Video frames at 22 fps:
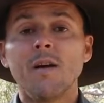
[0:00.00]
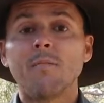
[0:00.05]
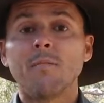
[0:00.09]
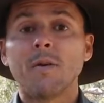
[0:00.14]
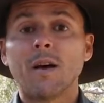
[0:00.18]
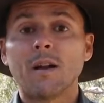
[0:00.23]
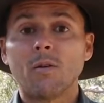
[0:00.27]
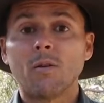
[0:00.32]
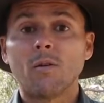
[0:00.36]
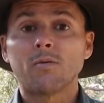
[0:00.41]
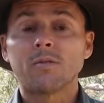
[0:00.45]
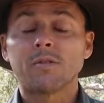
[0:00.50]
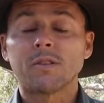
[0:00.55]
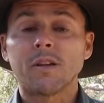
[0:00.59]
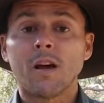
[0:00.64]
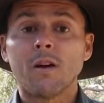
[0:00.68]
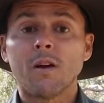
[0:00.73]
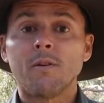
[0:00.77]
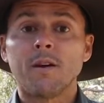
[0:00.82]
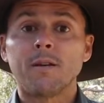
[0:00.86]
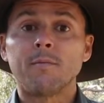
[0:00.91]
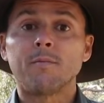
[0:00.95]
but
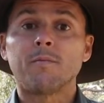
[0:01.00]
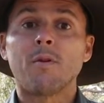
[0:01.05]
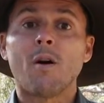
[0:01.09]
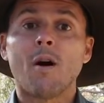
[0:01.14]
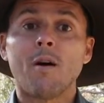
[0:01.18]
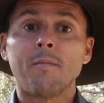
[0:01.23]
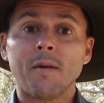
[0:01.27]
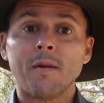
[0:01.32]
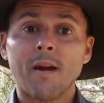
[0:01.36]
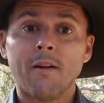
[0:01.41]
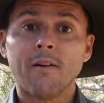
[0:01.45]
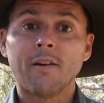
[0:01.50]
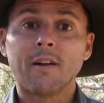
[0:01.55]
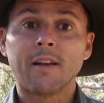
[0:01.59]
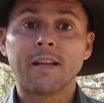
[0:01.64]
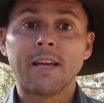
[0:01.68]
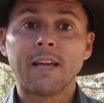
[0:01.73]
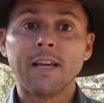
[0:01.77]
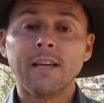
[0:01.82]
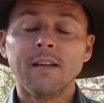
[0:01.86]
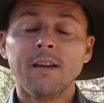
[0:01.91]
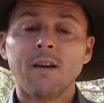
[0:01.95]
also and
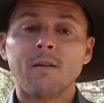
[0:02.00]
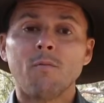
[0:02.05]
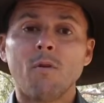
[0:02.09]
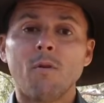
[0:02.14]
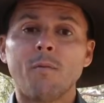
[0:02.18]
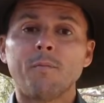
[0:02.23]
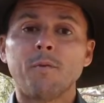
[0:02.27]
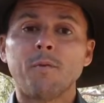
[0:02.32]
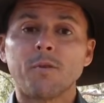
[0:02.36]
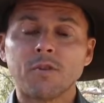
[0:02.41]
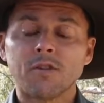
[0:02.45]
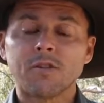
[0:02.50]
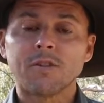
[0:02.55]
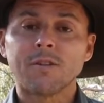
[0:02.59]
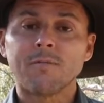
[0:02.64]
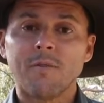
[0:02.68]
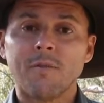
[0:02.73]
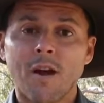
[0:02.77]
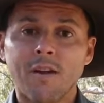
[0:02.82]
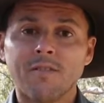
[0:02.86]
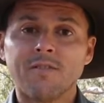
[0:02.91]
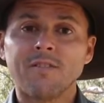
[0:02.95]
primarily what pushed
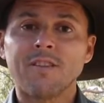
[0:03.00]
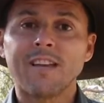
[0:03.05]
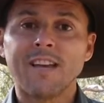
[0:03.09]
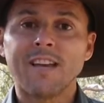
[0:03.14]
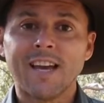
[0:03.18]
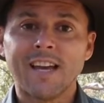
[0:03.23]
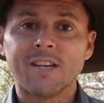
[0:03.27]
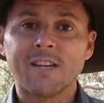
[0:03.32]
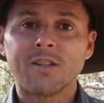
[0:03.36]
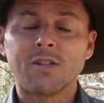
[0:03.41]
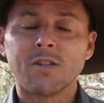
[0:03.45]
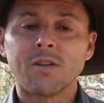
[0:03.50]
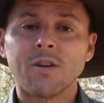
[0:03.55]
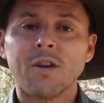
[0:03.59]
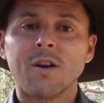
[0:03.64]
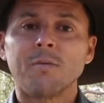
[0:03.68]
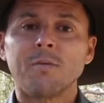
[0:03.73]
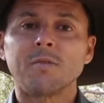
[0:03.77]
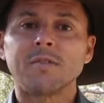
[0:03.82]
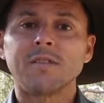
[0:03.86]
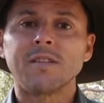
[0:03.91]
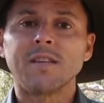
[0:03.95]
them over the edge
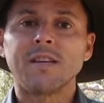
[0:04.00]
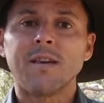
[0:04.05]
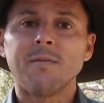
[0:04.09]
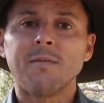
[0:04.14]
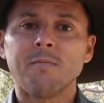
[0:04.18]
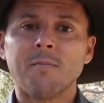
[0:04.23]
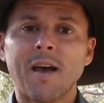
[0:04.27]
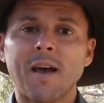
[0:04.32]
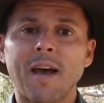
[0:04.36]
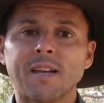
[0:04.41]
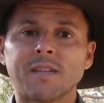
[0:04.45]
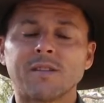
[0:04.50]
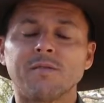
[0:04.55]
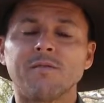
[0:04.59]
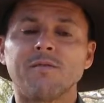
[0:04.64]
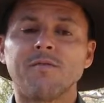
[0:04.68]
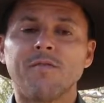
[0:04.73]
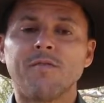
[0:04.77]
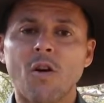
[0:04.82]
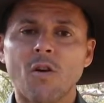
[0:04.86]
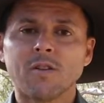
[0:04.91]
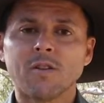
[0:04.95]
was the impacts of
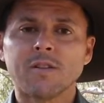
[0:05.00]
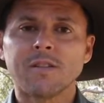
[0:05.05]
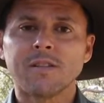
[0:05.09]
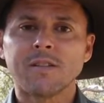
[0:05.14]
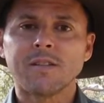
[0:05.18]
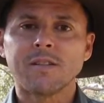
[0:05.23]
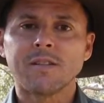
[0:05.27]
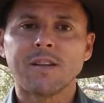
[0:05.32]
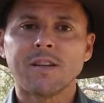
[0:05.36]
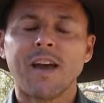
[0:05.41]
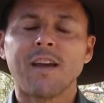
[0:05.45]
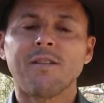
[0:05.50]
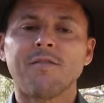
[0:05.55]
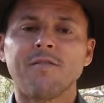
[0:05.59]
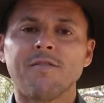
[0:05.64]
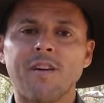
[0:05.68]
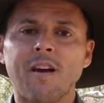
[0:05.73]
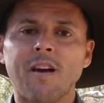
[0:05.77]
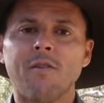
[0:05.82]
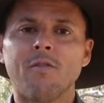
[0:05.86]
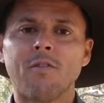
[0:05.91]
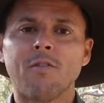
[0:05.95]
foxes and
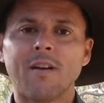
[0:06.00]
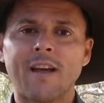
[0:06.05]
feral